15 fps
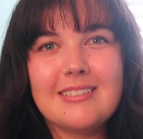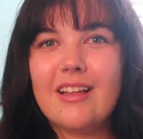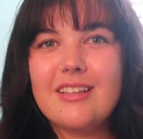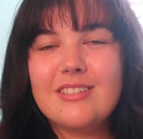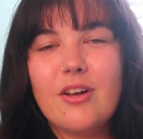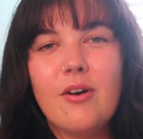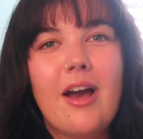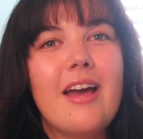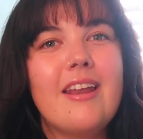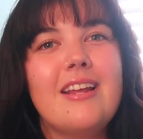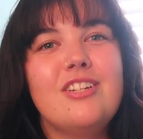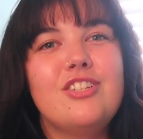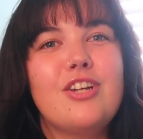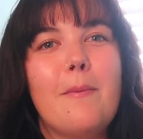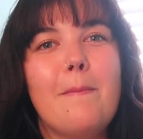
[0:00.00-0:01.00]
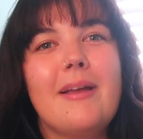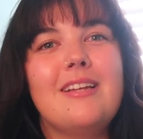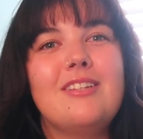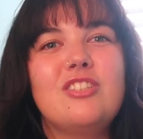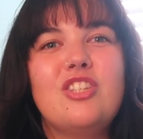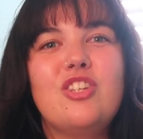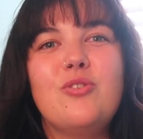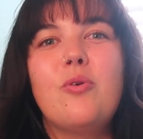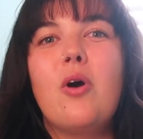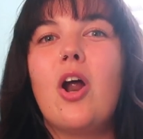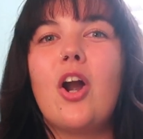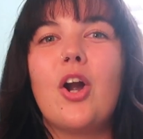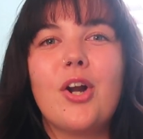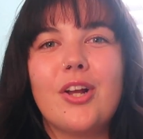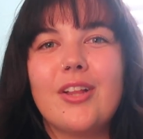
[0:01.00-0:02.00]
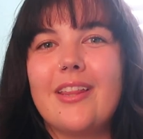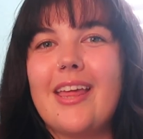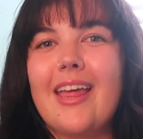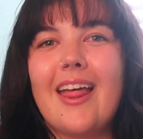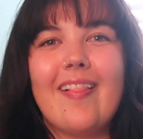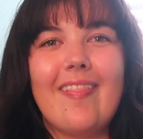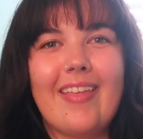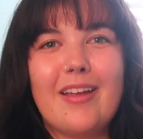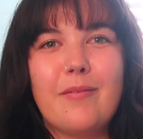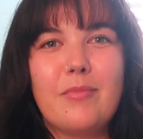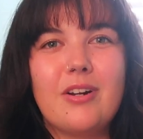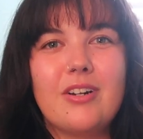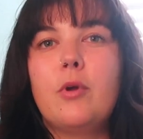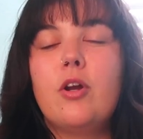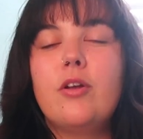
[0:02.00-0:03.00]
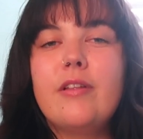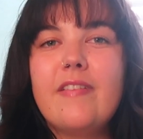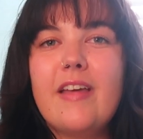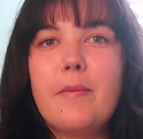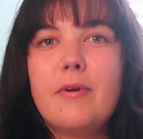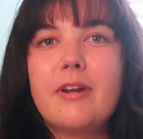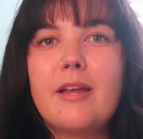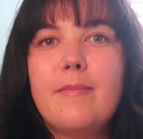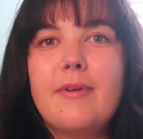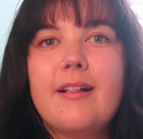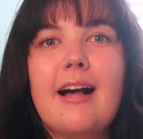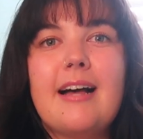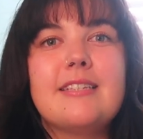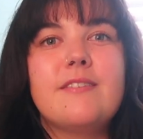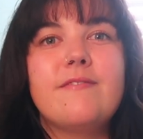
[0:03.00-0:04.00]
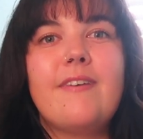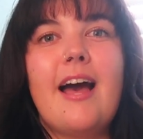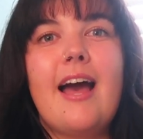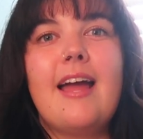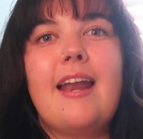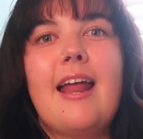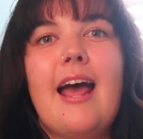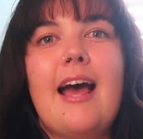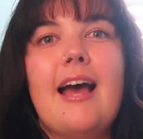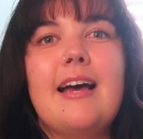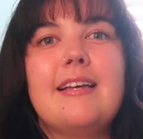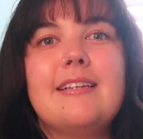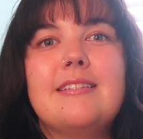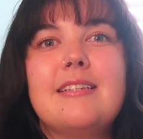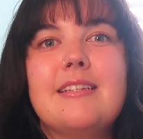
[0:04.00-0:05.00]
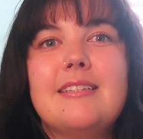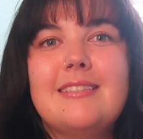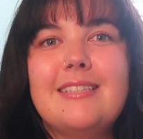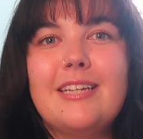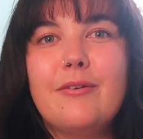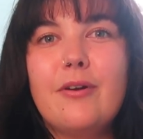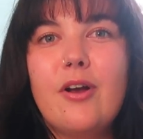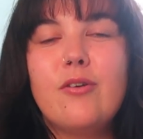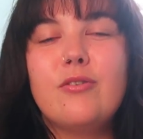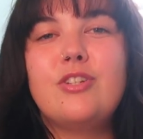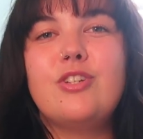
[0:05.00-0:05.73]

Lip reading: Let's go ahead and jump into early labor. Early labor can be classified as 0